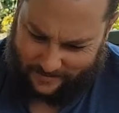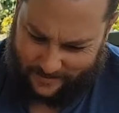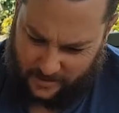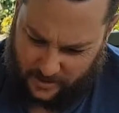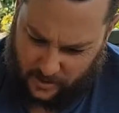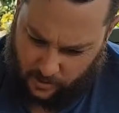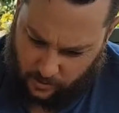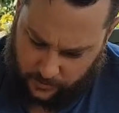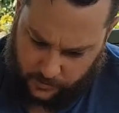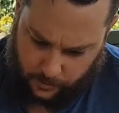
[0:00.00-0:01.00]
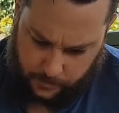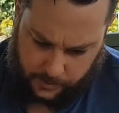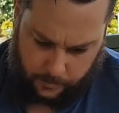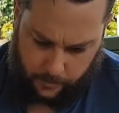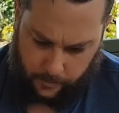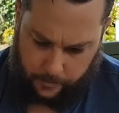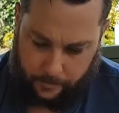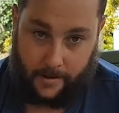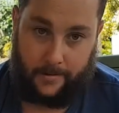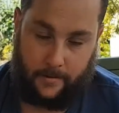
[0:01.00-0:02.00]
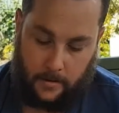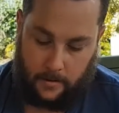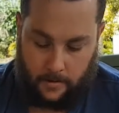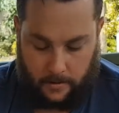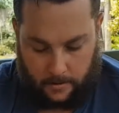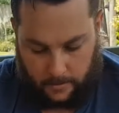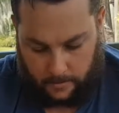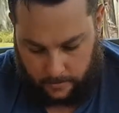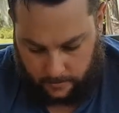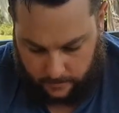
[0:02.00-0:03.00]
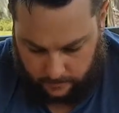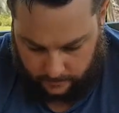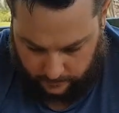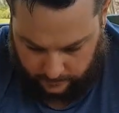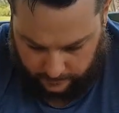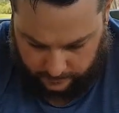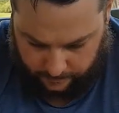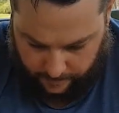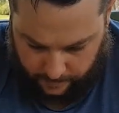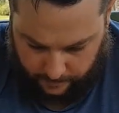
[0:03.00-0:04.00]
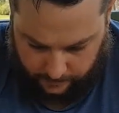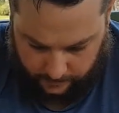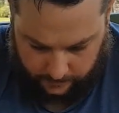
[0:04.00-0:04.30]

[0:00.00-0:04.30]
It's not super smooth, but doesn't matter.